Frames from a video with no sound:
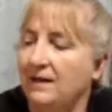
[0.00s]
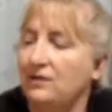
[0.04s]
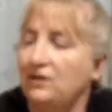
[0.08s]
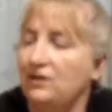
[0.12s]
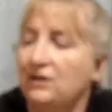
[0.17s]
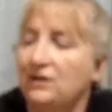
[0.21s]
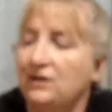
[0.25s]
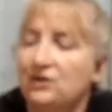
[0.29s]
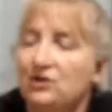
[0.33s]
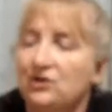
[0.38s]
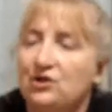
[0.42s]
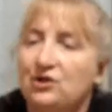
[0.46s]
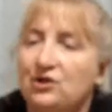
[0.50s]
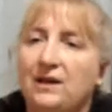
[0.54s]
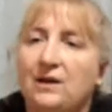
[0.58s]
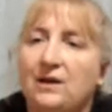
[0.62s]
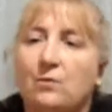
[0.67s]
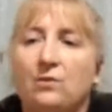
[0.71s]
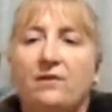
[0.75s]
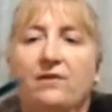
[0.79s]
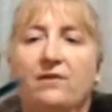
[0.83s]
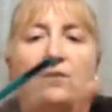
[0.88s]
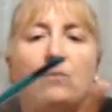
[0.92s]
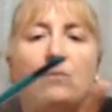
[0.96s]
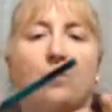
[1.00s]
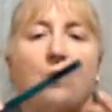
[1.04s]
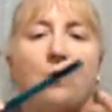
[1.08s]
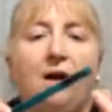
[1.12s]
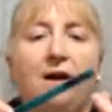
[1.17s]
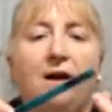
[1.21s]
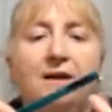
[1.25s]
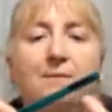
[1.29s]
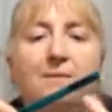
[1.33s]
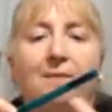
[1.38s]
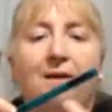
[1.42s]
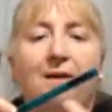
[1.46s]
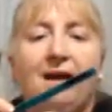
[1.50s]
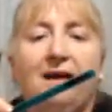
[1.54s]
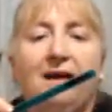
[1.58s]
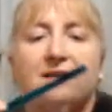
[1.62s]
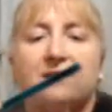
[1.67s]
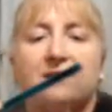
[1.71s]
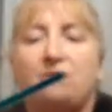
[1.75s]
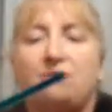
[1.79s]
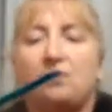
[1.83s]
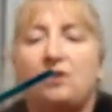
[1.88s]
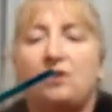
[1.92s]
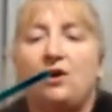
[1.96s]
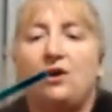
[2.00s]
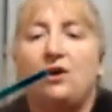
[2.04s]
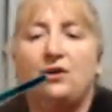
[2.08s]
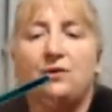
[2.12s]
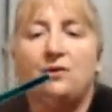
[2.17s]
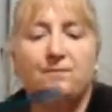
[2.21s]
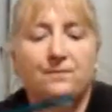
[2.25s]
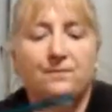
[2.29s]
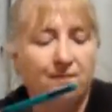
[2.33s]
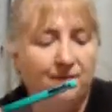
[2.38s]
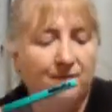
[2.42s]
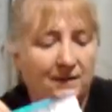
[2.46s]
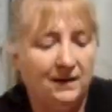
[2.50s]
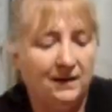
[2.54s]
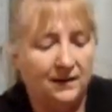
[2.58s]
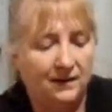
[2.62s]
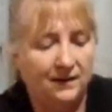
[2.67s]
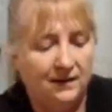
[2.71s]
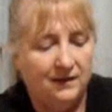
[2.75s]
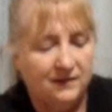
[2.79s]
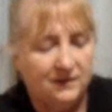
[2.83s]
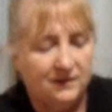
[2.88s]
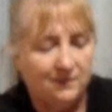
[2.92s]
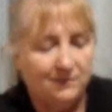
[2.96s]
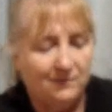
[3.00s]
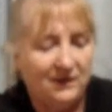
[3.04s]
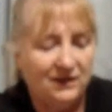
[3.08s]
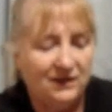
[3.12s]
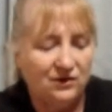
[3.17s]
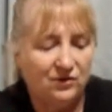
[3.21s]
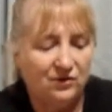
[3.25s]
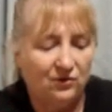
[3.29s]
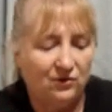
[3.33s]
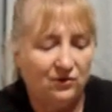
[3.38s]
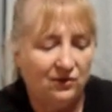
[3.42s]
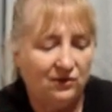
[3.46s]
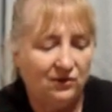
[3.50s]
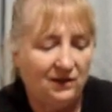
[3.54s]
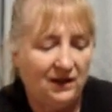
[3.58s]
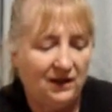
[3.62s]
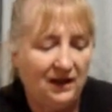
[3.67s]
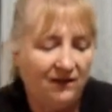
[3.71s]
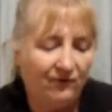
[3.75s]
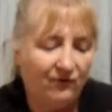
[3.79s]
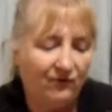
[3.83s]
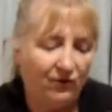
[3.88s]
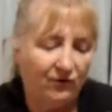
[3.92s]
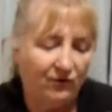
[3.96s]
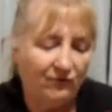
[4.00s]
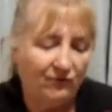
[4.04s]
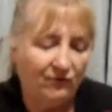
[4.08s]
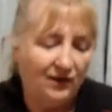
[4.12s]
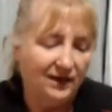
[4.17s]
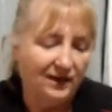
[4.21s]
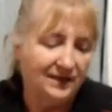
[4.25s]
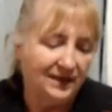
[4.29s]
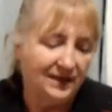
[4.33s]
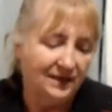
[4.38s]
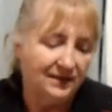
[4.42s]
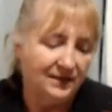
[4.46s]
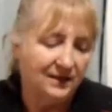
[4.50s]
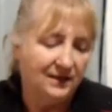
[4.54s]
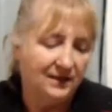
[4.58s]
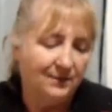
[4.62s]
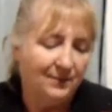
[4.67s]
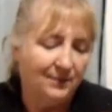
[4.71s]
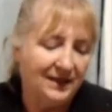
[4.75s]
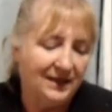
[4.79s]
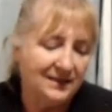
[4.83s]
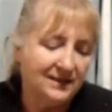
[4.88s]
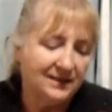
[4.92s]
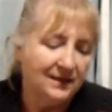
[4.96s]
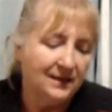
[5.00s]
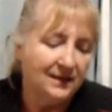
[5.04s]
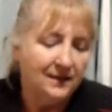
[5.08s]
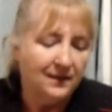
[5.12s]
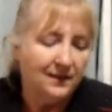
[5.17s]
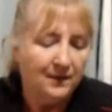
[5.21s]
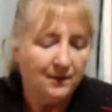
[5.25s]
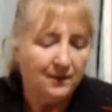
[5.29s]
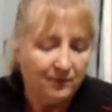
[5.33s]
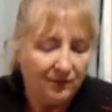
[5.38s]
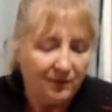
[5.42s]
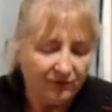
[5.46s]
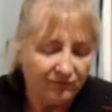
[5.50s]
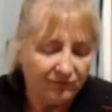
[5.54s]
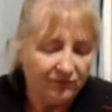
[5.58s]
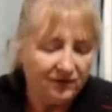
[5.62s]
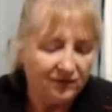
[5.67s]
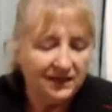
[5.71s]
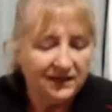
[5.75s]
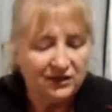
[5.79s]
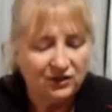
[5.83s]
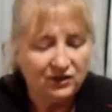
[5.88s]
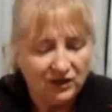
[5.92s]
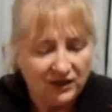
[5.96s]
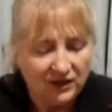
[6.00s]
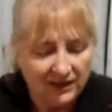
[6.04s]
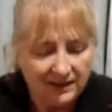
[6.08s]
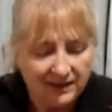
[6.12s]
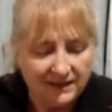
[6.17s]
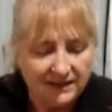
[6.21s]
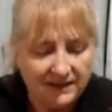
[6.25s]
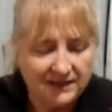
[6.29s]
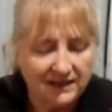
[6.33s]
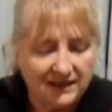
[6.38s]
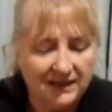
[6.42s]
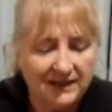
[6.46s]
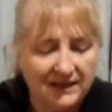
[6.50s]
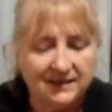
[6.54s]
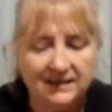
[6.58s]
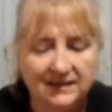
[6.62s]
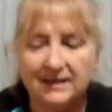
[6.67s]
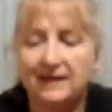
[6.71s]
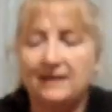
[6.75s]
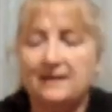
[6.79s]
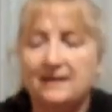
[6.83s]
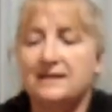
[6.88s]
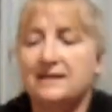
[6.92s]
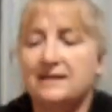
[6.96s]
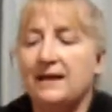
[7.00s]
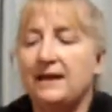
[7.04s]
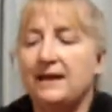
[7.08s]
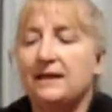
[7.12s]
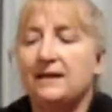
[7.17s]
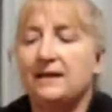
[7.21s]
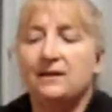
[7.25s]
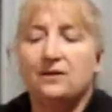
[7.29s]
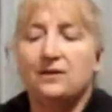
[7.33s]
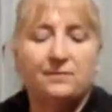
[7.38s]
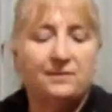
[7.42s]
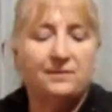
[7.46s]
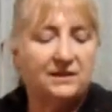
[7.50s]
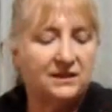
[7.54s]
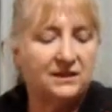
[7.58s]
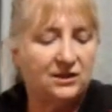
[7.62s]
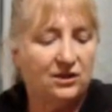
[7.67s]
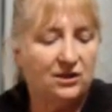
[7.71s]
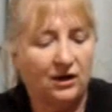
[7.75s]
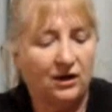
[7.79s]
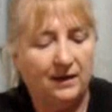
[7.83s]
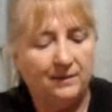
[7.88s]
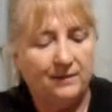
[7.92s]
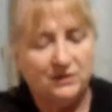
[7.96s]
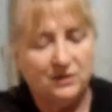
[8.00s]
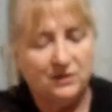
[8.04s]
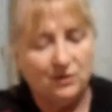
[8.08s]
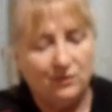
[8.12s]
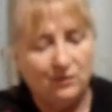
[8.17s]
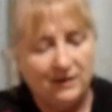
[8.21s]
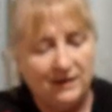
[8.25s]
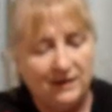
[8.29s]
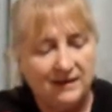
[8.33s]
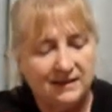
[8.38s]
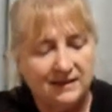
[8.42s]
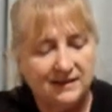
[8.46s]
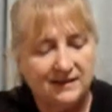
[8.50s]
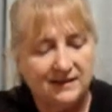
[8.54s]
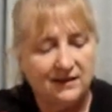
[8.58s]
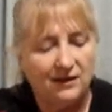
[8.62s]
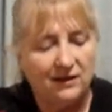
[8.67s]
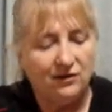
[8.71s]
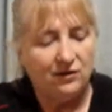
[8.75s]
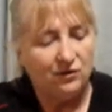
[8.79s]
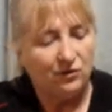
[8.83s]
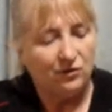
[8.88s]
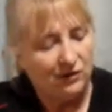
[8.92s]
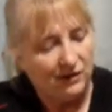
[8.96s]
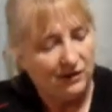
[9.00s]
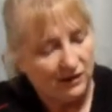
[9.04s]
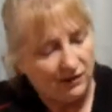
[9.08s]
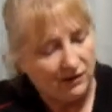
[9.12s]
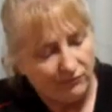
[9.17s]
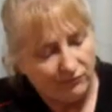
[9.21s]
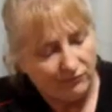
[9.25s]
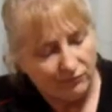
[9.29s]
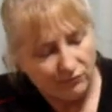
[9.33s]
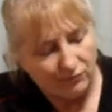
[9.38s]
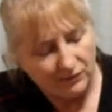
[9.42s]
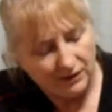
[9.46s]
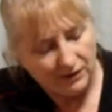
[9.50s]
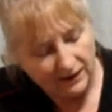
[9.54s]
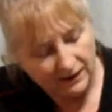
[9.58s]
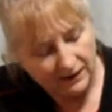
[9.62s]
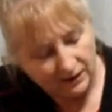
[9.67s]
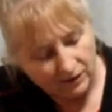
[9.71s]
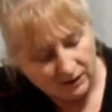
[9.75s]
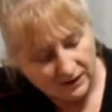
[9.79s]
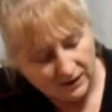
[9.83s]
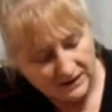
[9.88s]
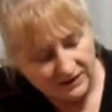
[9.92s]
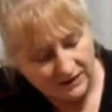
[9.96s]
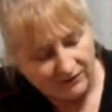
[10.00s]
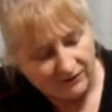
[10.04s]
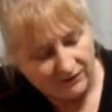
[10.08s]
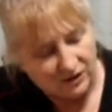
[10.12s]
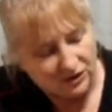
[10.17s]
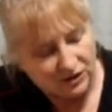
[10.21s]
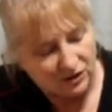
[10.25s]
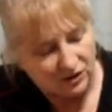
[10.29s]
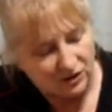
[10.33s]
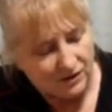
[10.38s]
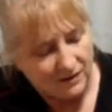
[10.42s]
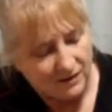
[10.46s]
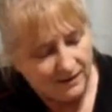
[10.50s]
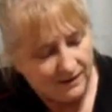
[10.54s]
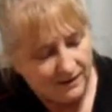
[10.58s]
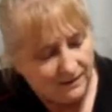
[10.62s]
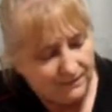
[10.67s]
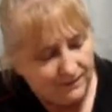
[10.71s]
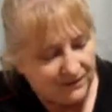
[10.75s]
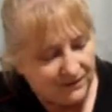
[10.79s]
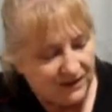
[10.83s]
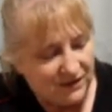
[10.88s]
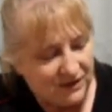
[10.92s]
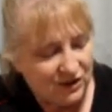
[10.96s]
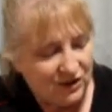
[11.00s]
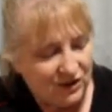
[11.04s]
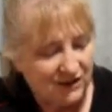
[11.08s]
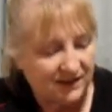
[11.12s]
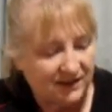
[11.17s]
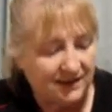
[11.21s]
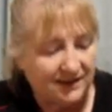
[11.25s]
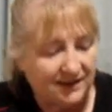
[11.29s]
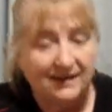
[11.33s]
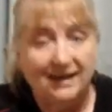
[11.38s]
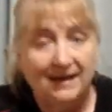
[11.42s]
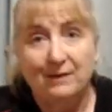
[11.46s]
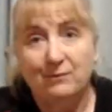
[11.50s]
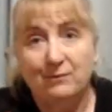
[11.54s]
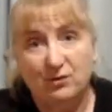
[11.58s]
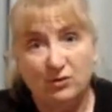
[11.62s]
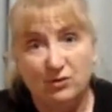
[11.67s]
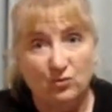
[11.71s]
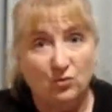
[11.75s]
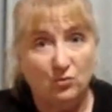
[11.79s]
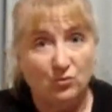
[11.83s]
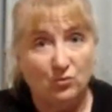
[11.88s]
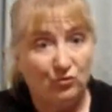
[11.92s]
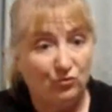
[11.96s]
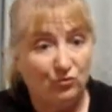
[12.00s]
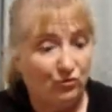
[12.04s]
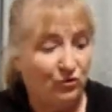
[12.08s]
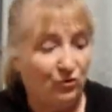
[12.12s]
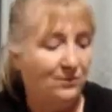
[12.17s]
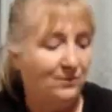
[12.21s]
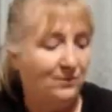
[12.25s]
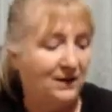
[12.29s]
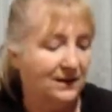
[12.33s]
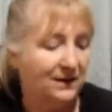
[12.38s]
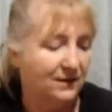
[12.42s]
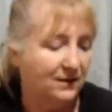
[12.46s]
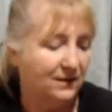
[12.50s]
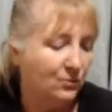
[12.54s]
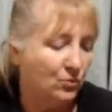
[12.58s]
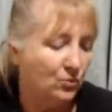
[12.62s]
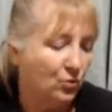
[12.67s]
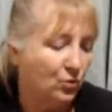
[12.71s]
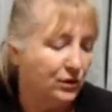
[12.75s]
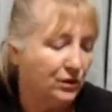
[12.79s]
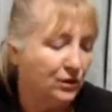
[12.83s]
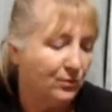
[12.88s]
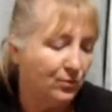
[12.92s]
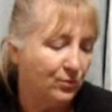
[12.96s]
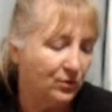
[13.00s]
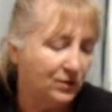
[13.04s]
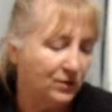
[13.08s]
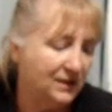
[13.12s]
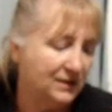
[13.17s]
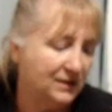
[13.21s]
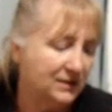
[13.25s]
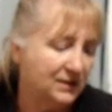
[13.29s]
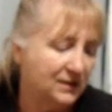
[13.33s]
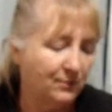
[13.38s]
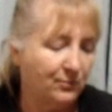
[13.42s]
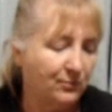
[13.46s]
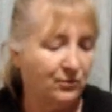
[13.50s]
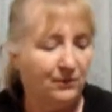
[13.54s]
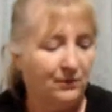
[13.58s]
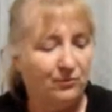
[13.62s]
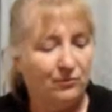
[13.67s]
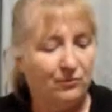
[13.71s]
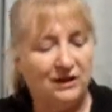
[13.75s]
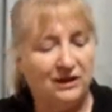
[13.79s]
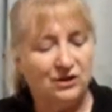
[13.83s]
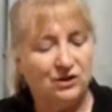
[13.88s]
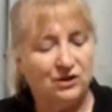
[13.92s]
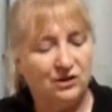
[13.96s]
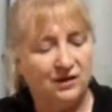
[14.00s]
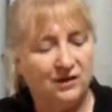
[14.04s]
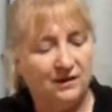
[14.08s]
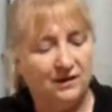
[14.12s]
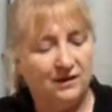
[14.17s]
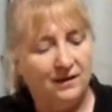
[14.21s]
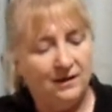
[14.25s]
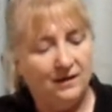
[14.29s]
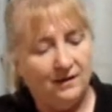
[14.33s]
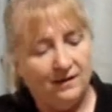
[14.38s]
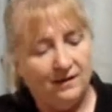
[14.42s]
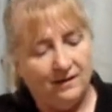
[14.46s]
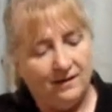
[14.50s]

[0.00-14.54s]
and you can check with the wide part of your comb to make sure that you have got right down to the base but really gently tease it out and take a little bit of time doing it so that you get a really nice finish it's just the same with normal grooming the more you put into the preparation